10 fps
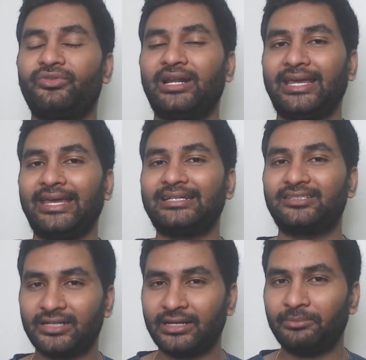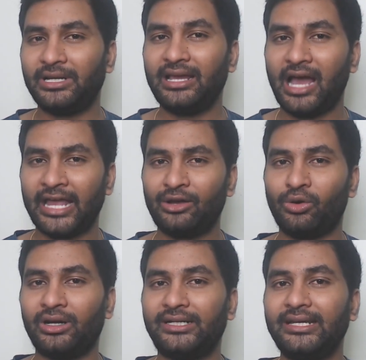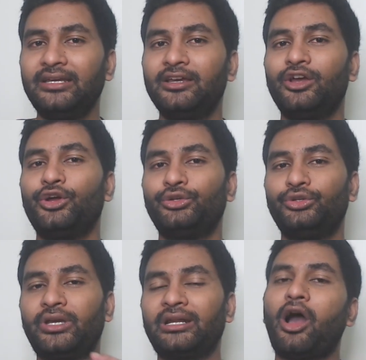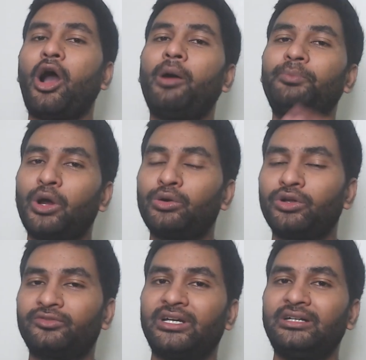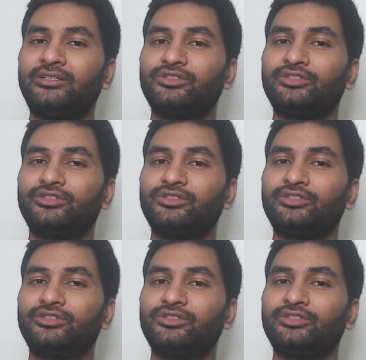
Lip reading: like extremely high quality, you can opt out of that.